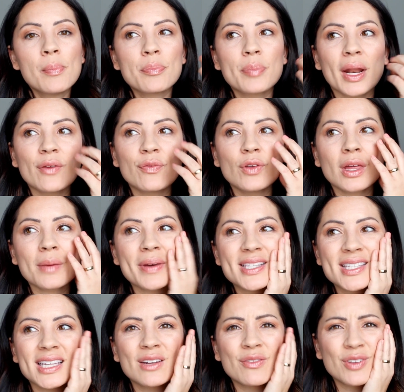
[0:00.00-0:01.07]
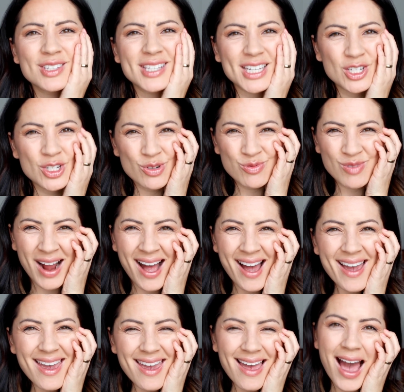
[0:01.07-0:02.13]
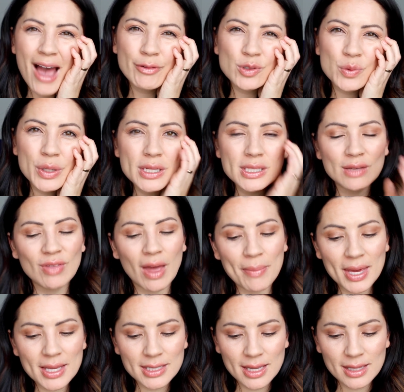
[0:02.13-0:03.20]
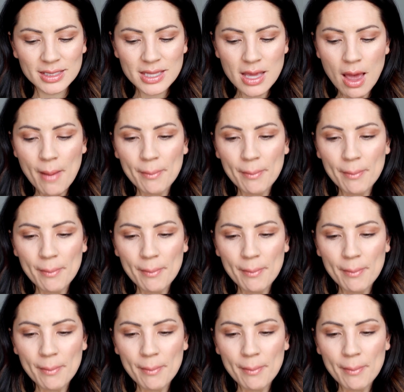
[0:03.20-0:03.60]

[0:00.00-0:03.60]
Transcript: but I feel like my skin feels like dry afterwards, if that makes sense.